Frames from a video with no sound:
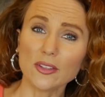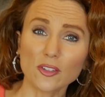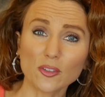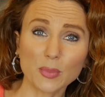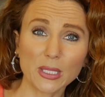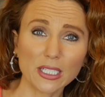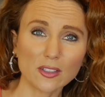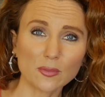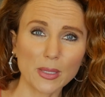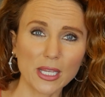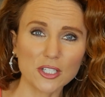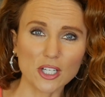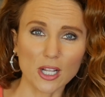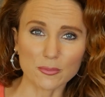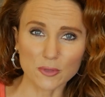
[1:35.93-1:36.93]
those Peanuts
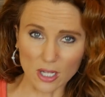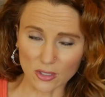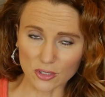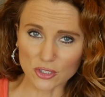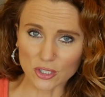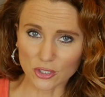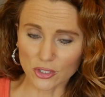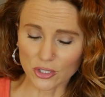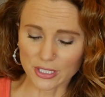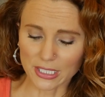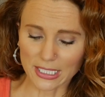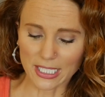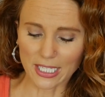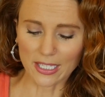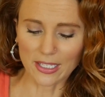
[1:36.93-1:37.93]
Bake Shop chocolate chunk
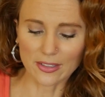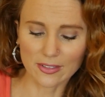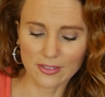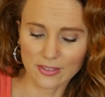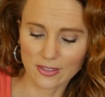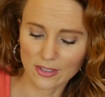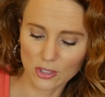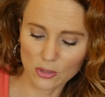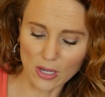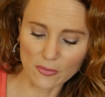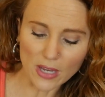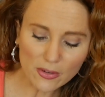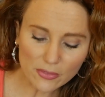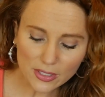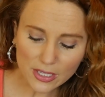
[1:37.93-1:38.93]
cookie kits, you
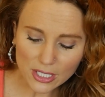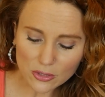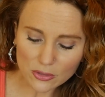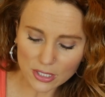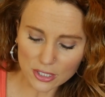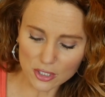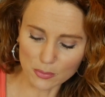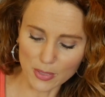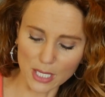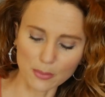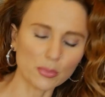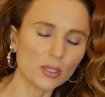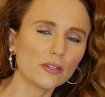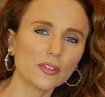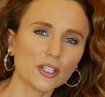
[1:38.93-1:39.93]
have everything you need to
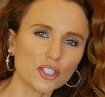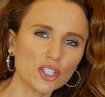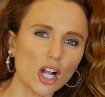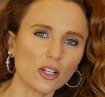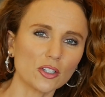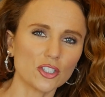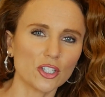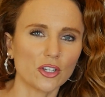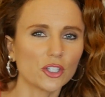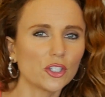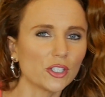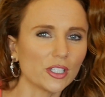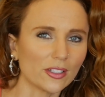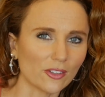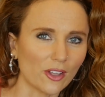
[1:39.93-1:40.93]
make perfect chocolate chunk
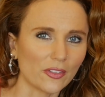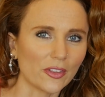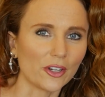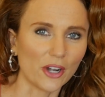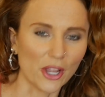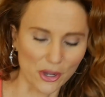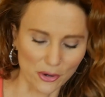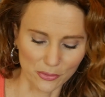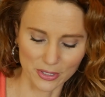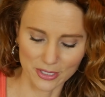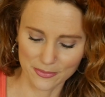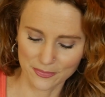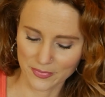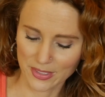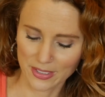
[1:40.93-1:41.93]
cookies on their own.
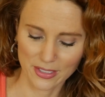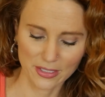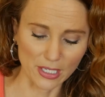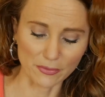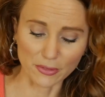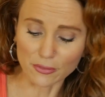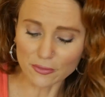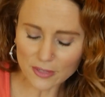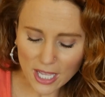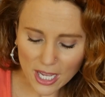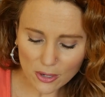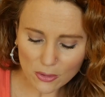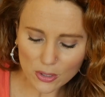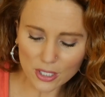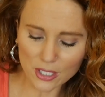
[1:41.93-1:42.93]
You have the
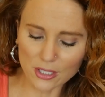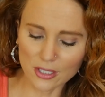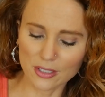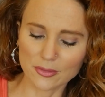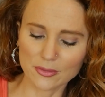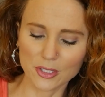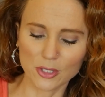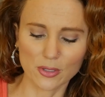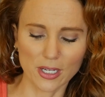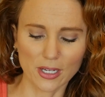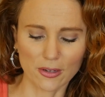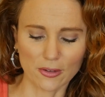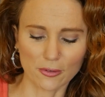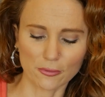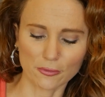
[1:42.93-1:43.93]
flour, you
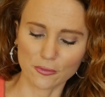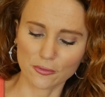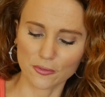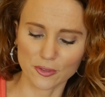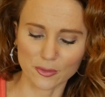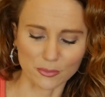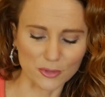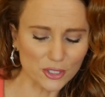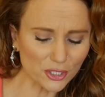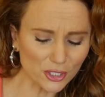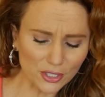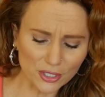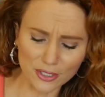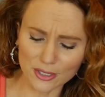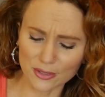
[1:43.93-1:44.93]
have some
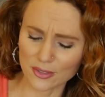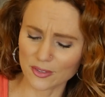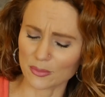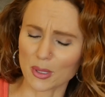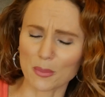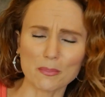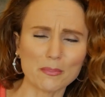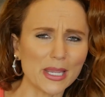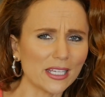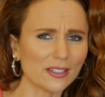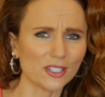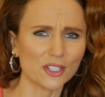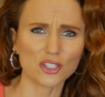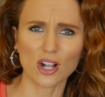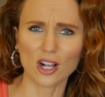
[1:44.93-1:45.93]
sugar, some
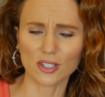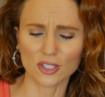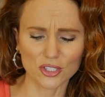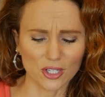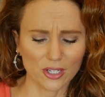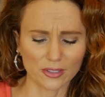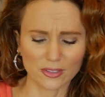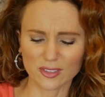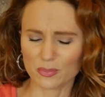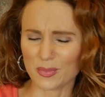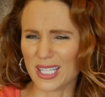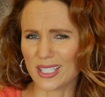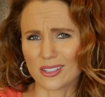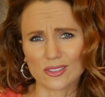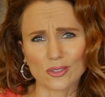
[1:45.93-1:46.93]
amazing chocolate chunks,
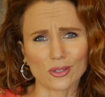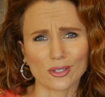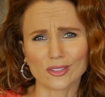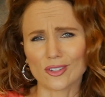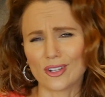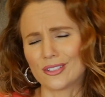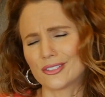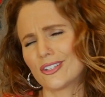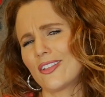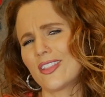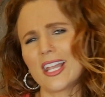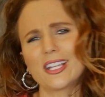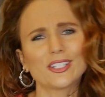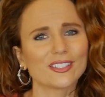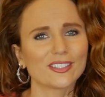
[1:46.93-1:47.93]
baking soda, salt, all
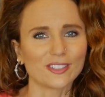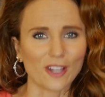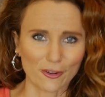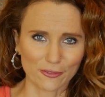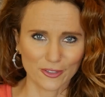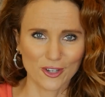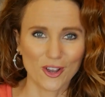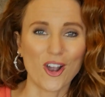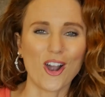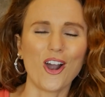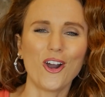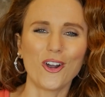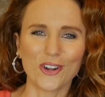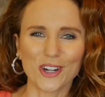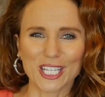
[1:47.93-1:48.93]
that good stuff
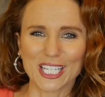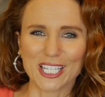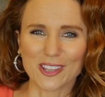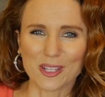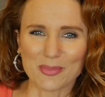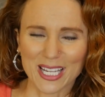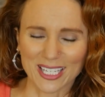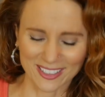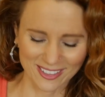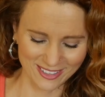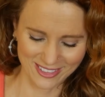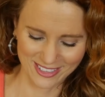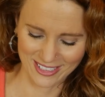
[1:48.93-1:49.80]
already in the mix.